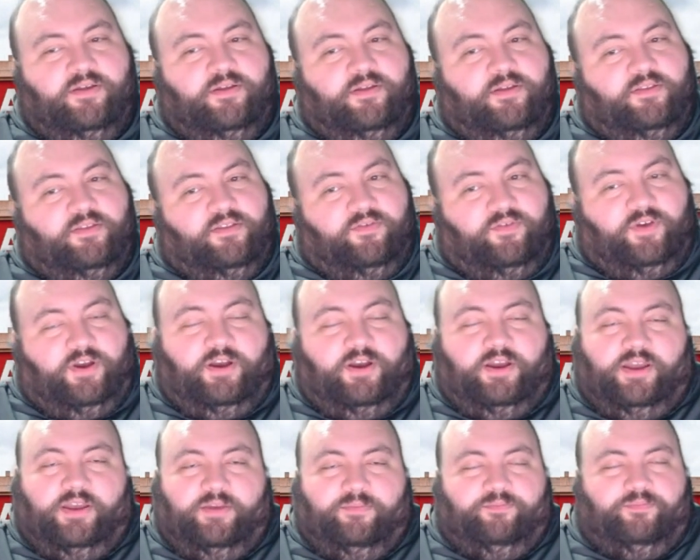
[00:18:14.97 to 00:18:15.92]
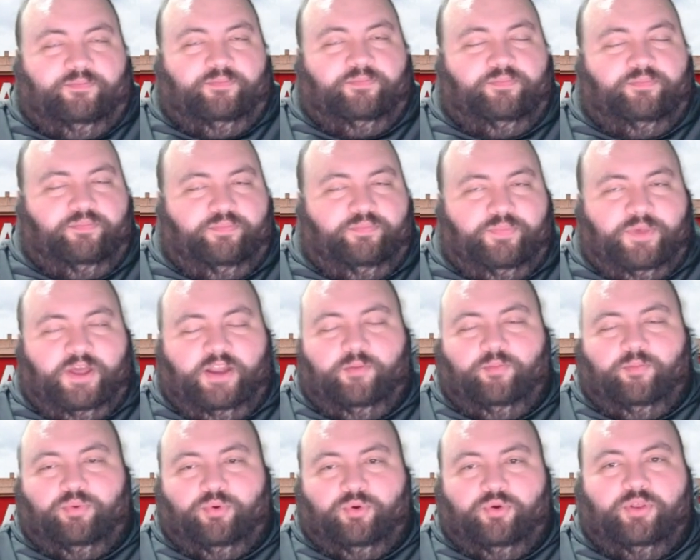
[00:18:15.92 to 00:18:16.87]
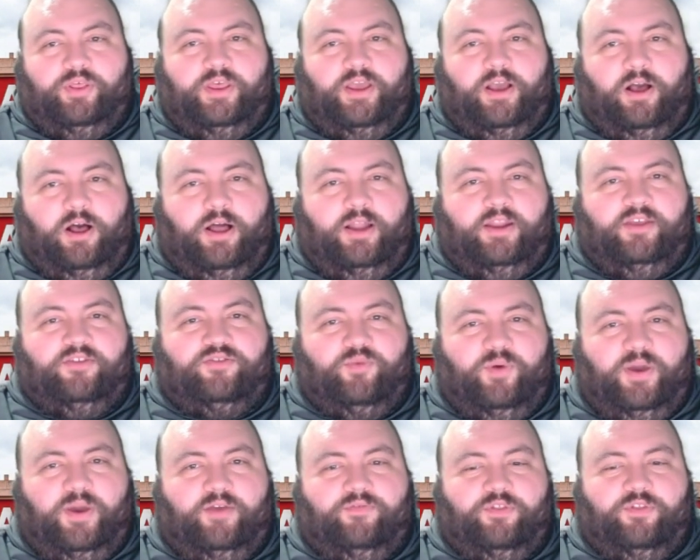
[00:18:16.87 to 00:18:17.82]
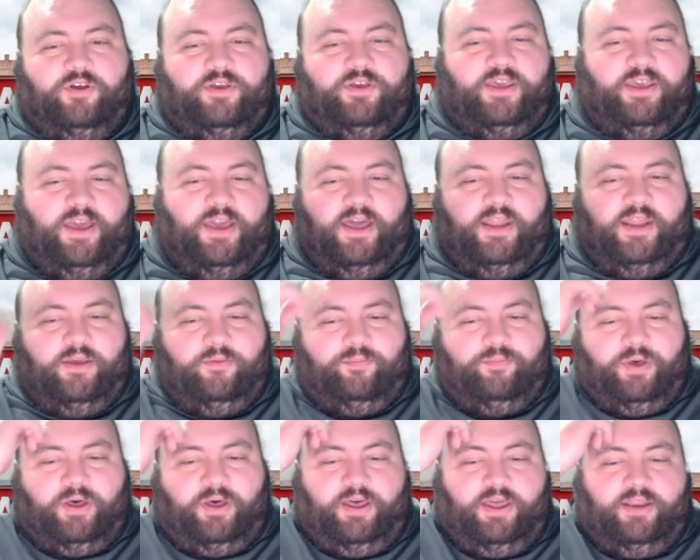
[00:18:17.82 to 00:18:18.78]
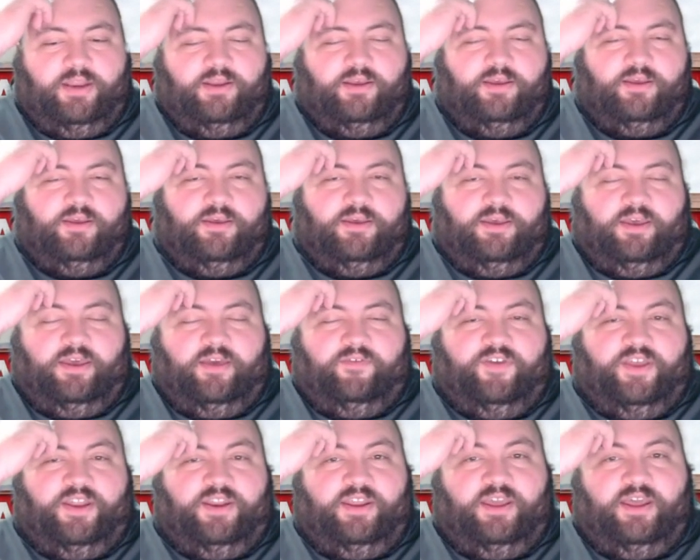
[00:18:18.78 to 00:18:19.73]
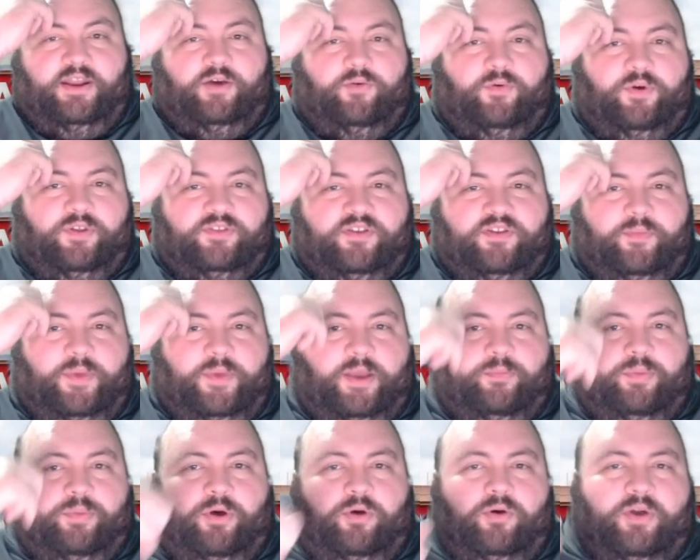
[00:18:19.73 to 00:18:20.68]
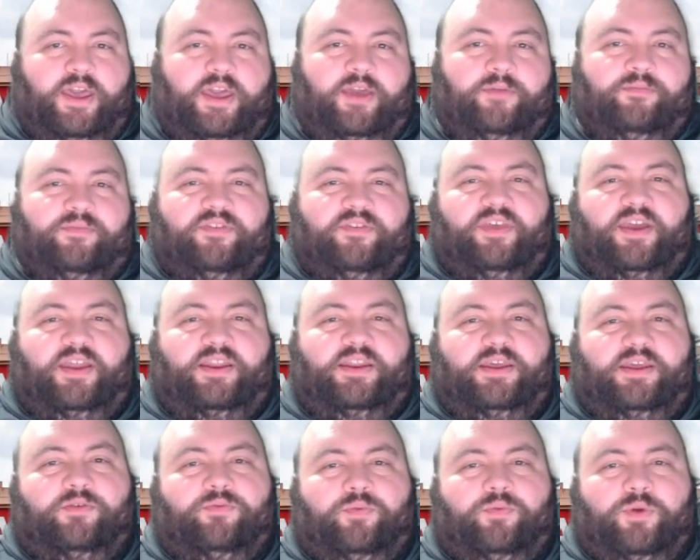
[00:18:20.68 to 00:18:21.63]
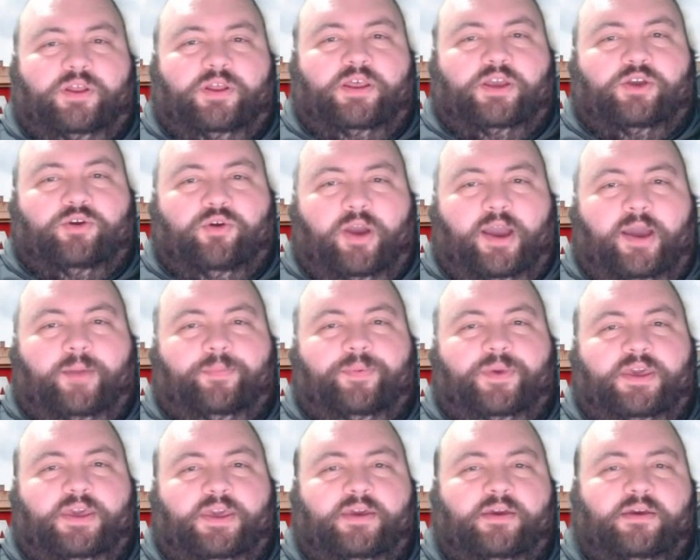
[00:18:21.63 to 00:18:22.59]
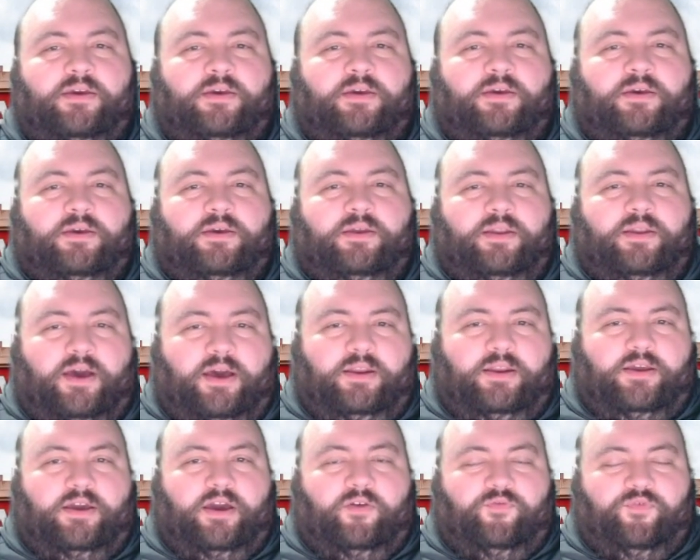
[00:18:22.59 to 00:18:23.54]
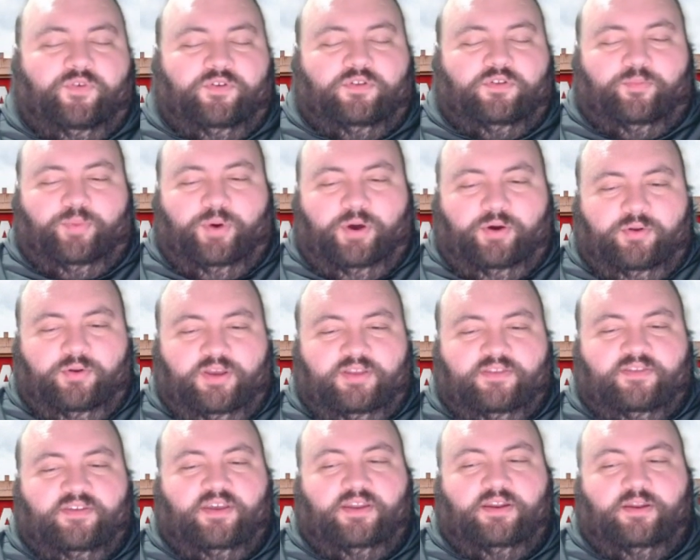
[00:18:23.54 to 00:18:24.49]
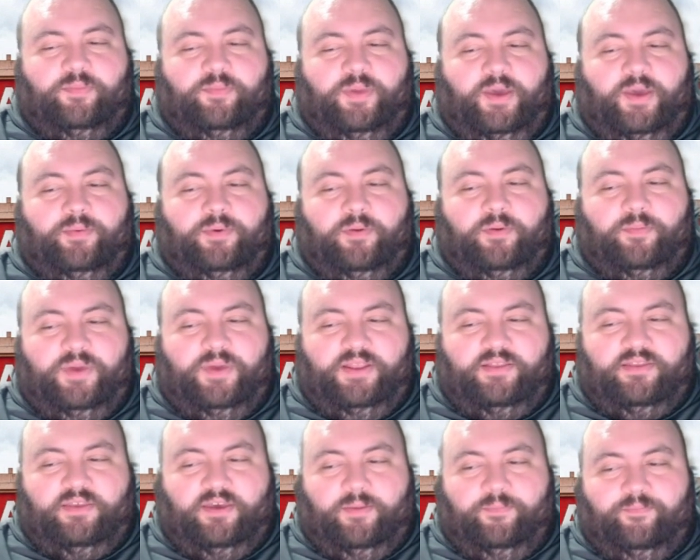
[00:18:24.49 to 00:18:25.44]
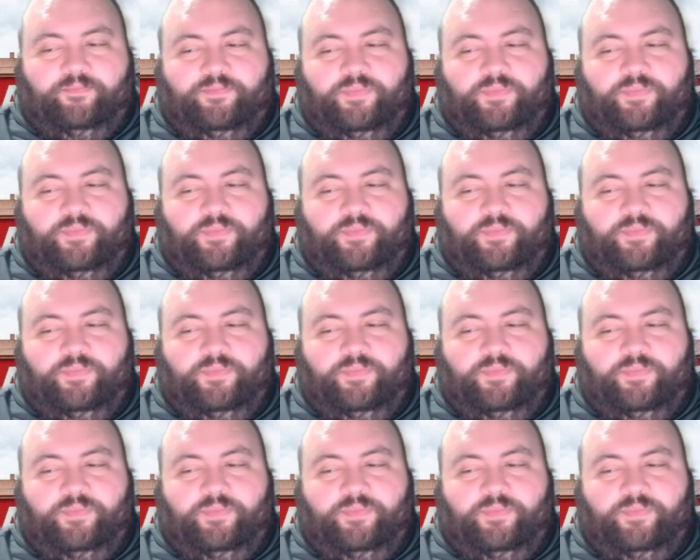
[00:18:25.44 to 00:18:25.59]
It's a very kind of brutally honest way of looking at it, but if Indiana wants to make bowl games, they need really crappy non-conference opponents and to be able to beat them.